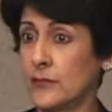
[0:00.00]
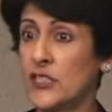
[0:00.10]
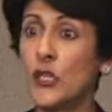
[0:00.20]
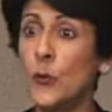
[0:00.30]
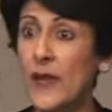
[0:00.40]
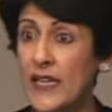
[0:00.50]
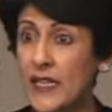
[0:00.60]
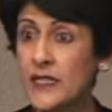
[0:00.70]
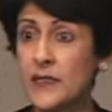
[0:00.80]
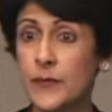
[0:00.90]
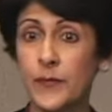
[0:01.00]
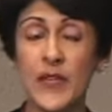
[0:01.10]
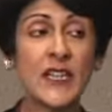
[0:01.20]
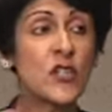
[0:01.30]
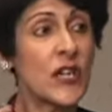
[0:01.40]
till you make it,
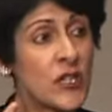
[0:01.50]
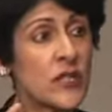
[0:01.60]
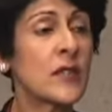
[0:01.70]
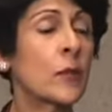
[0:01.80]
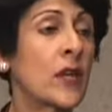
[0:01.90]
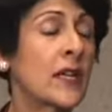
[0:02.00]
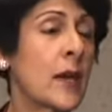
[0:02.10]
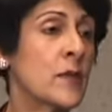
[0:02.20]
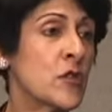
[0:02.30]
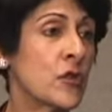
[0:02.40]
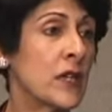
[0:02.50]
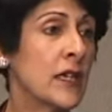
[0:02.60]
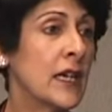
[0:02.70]
it changes the brain chemistry.